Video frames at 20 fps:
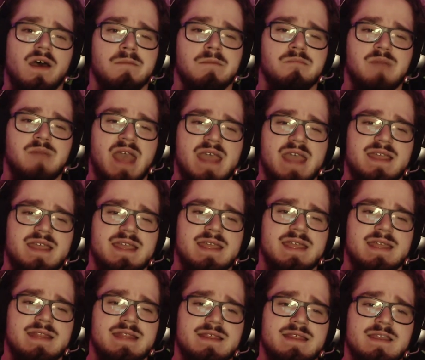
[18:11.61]
Back
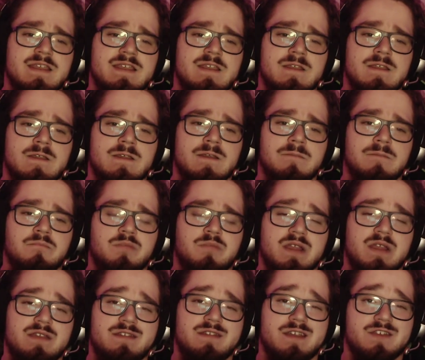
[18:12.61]
in the
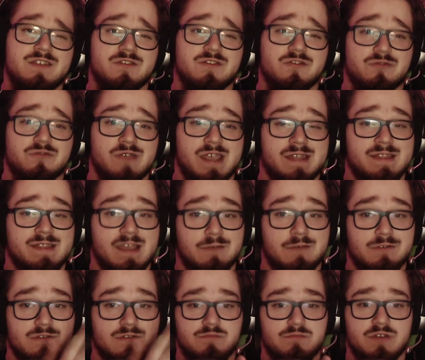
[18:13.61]
PlayStation Direct, that
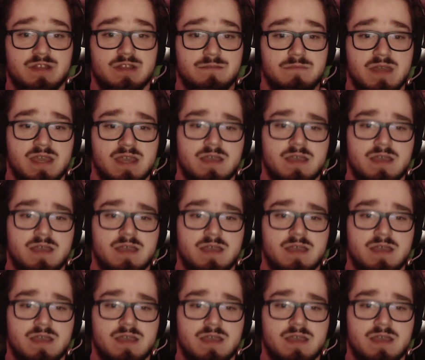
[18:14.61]
was pretty meh.